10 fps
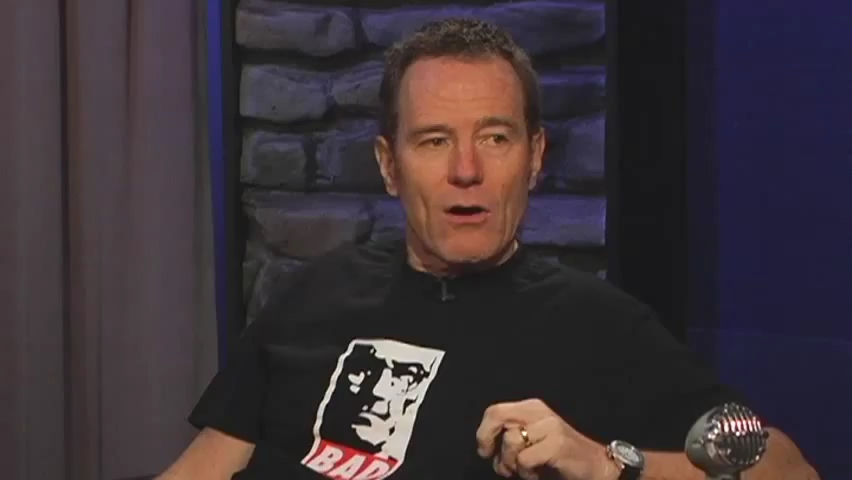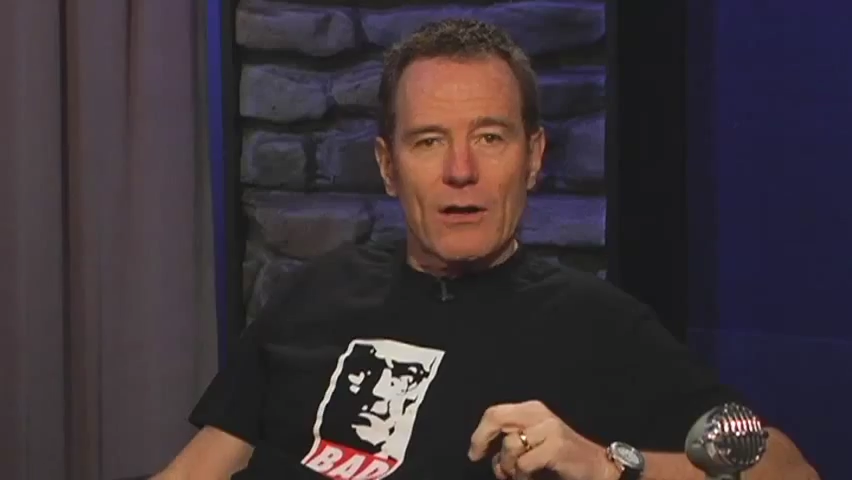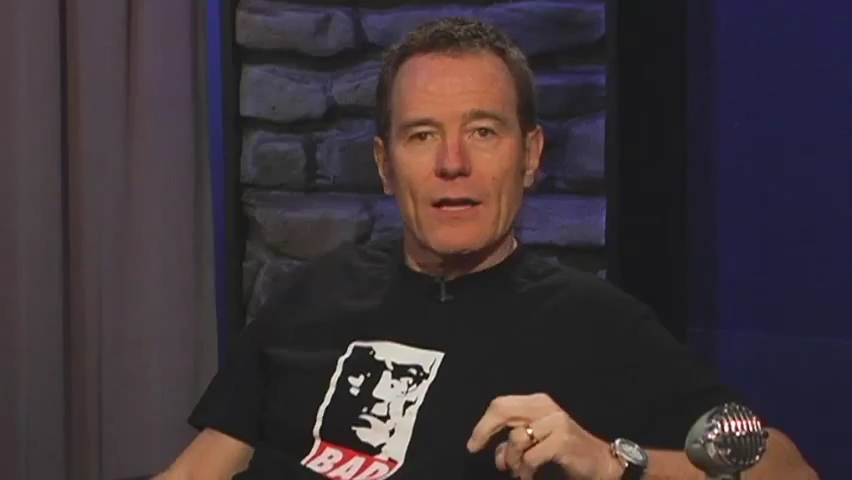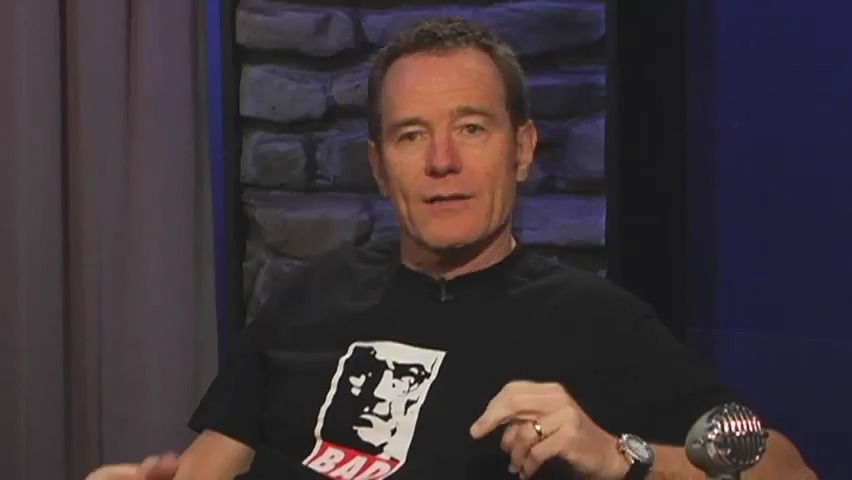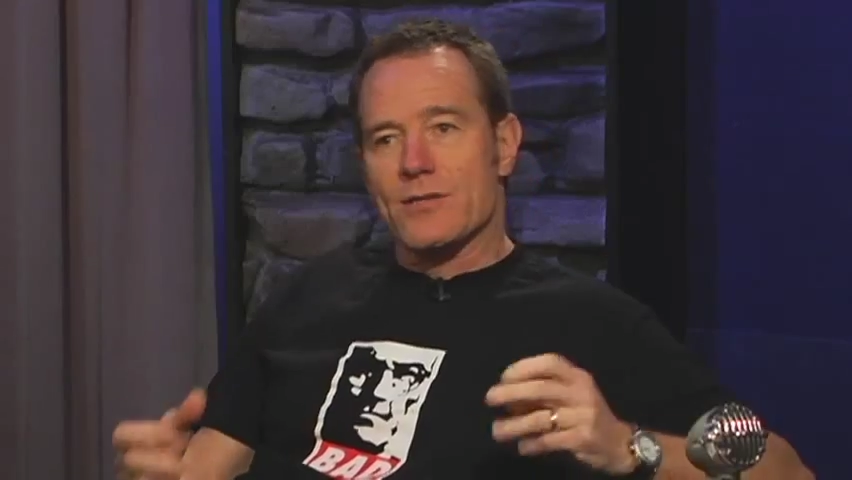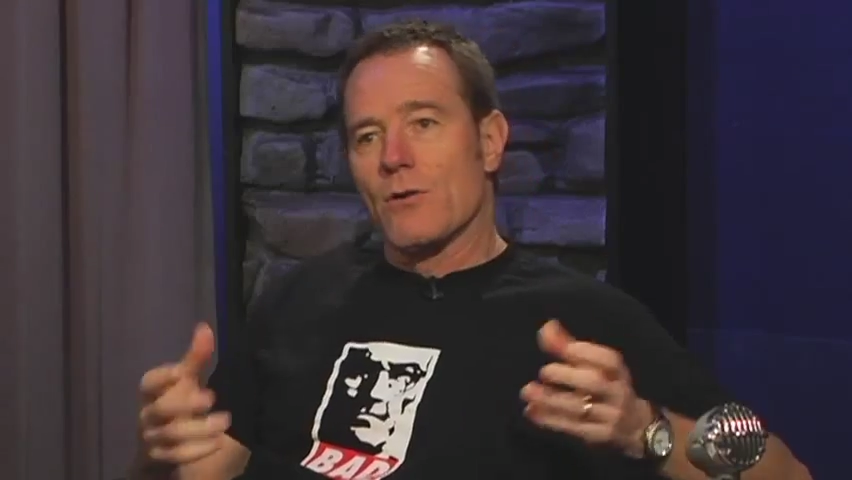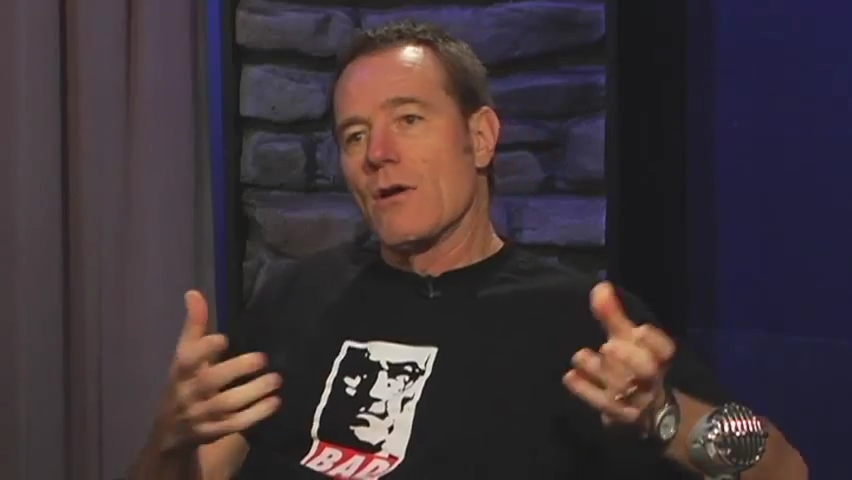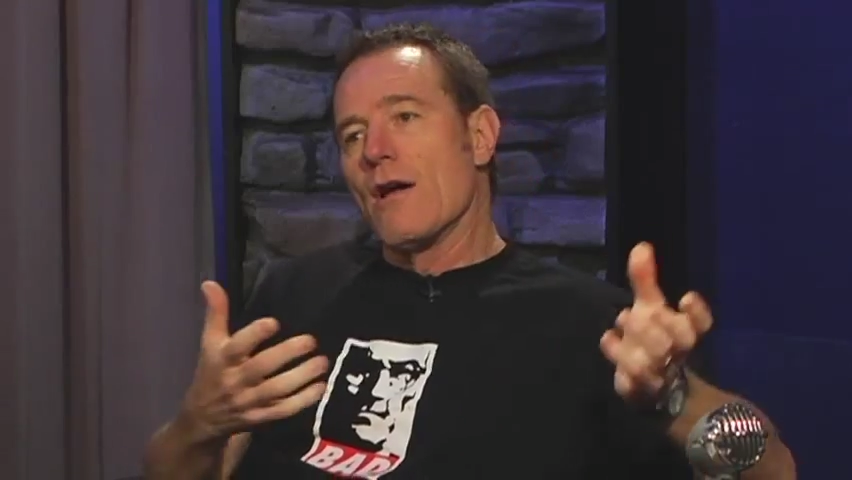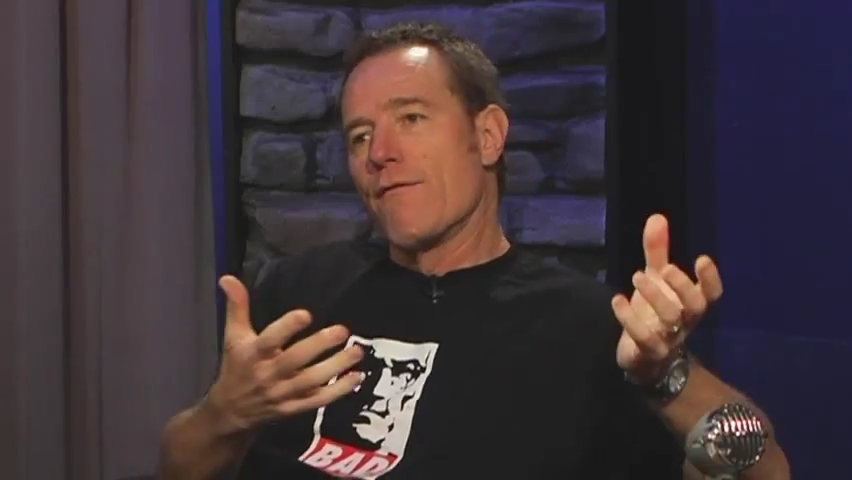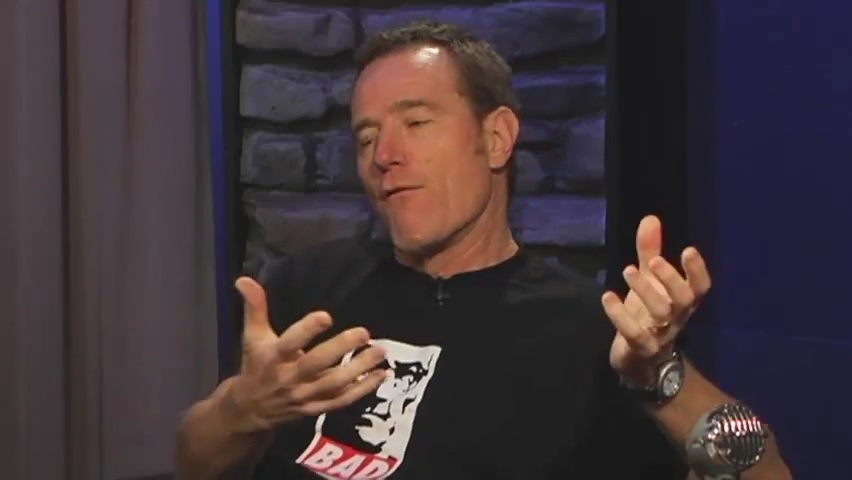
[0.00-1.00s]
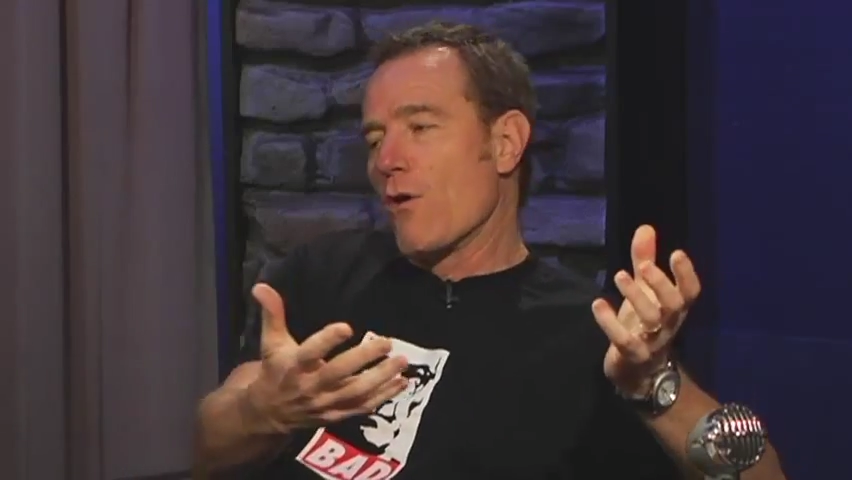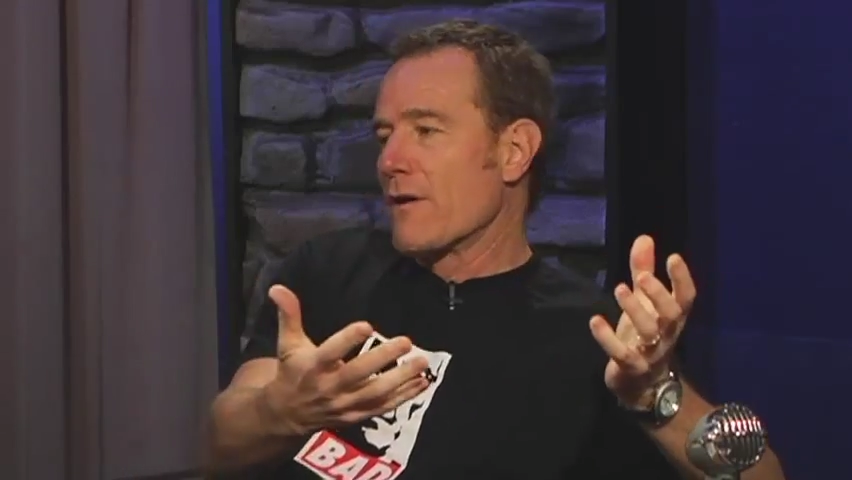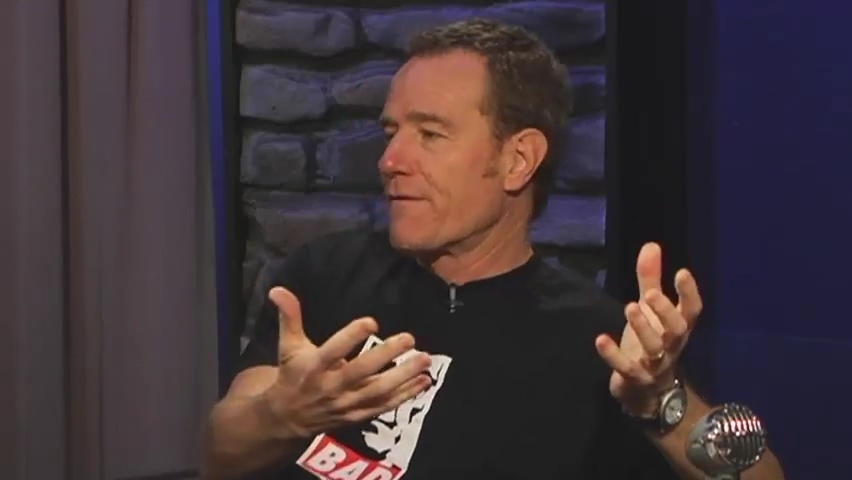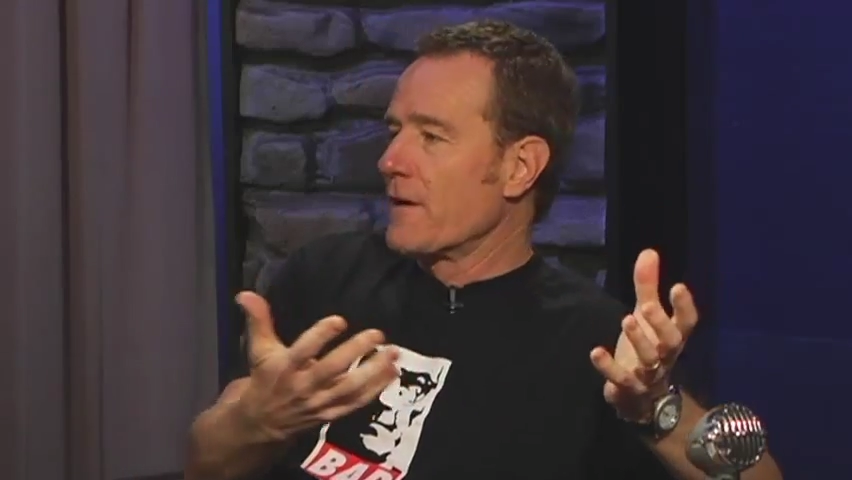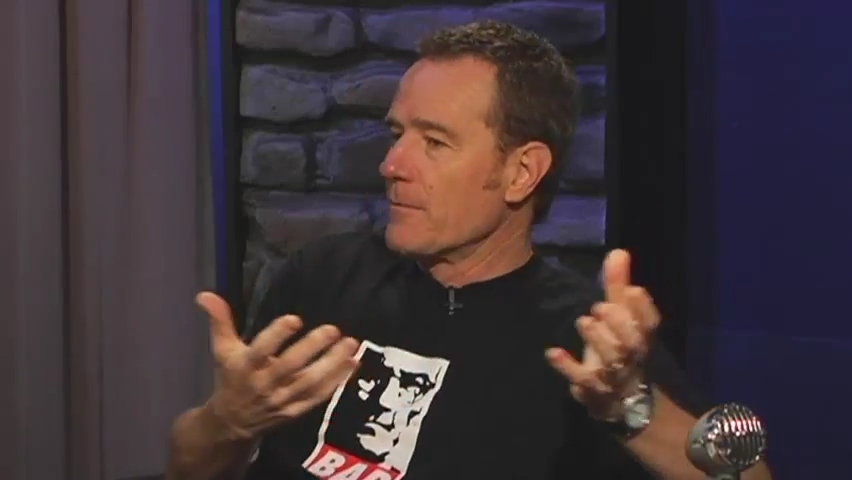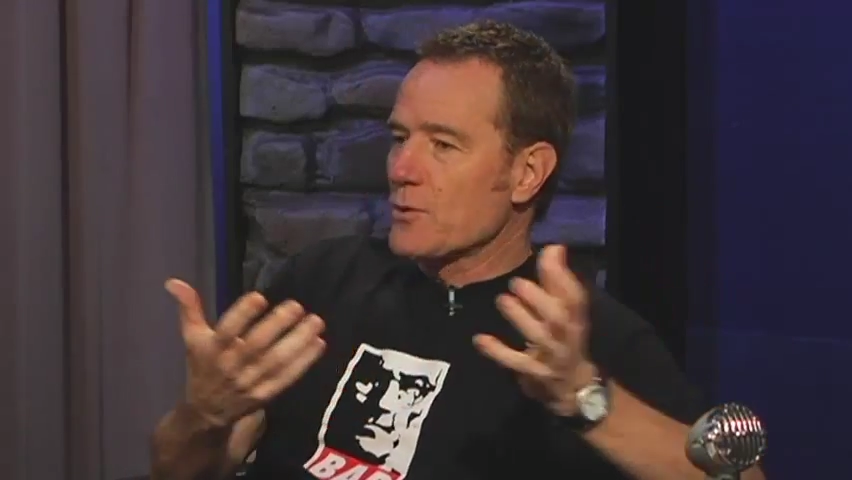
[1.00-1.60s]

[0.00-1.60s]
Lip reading: it. And so foreign films